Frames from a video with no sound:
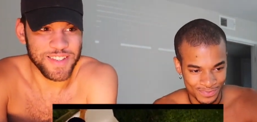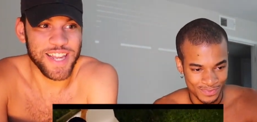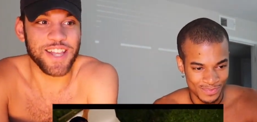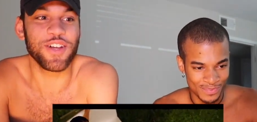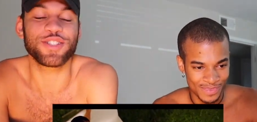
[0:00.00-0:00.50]

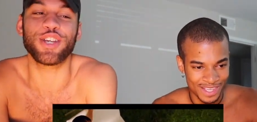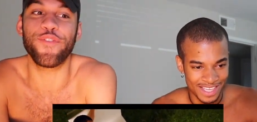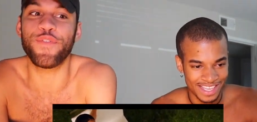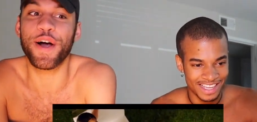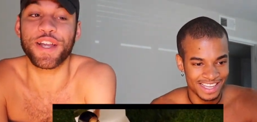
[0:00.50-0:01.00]
Speaker 1: Nicki looks so
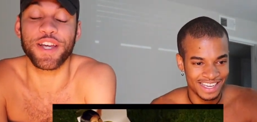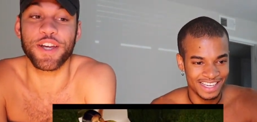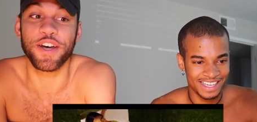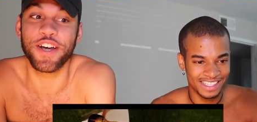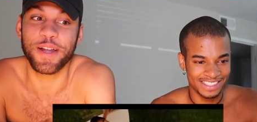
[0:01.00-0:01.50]
fucking
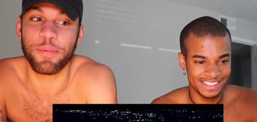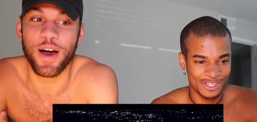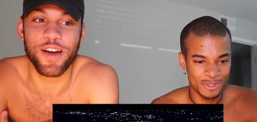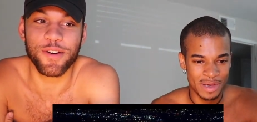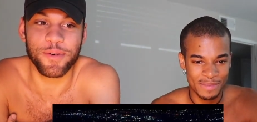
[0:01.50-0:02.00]
good,
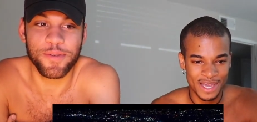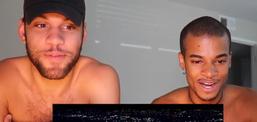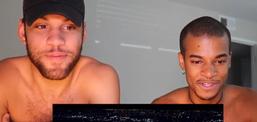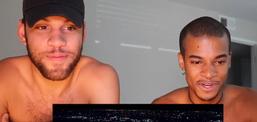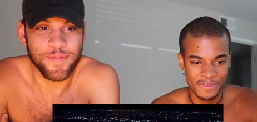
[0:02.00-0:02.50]
Speaker 2: bro. Baby
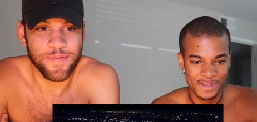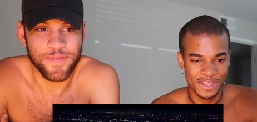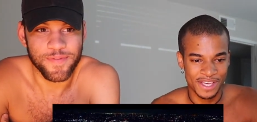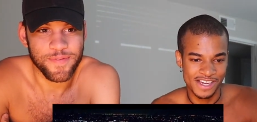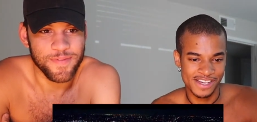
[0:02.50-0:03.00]
hairs are
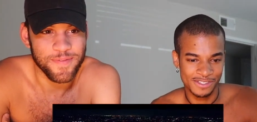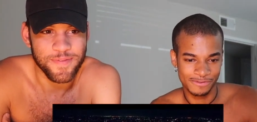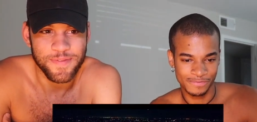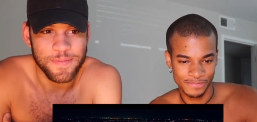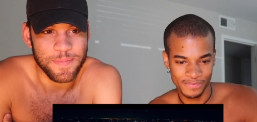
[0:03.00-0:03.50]
everything.
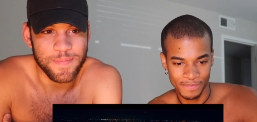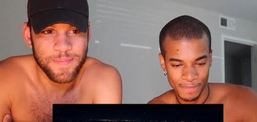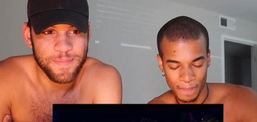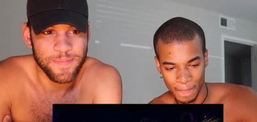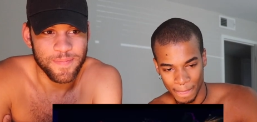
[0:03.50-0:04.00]

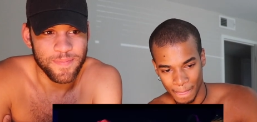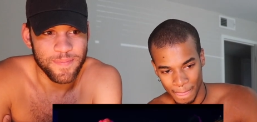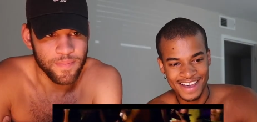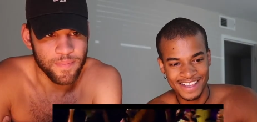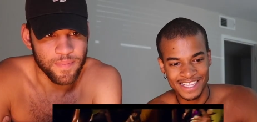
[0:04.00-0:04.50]

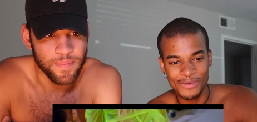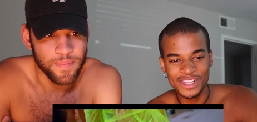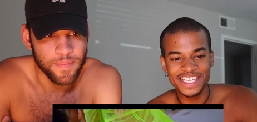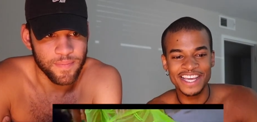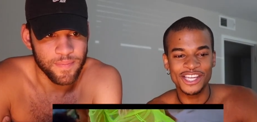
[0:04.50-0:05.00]
Yes, I want
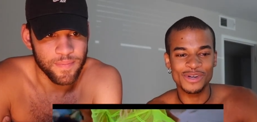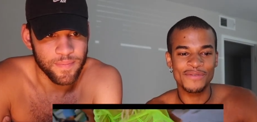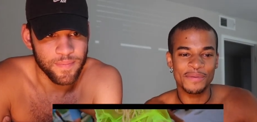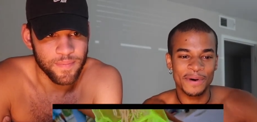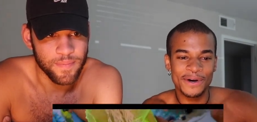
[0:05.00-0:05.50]
to see Nicki drop
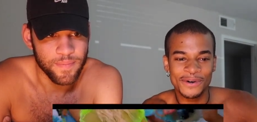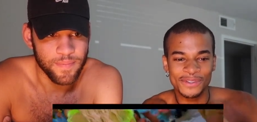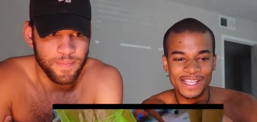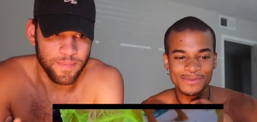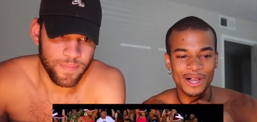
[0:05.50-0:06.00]
the boat.
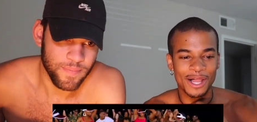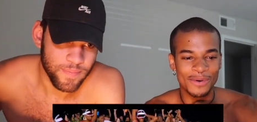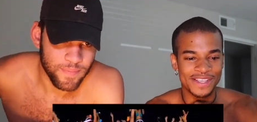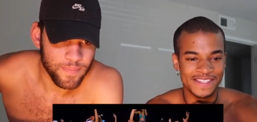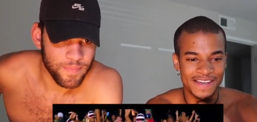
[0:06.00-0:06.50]
That's all I
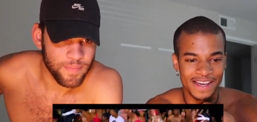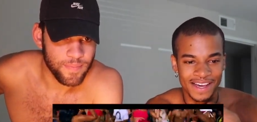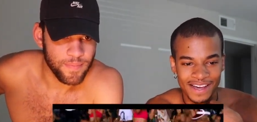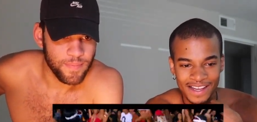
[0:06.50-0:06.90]
want to see.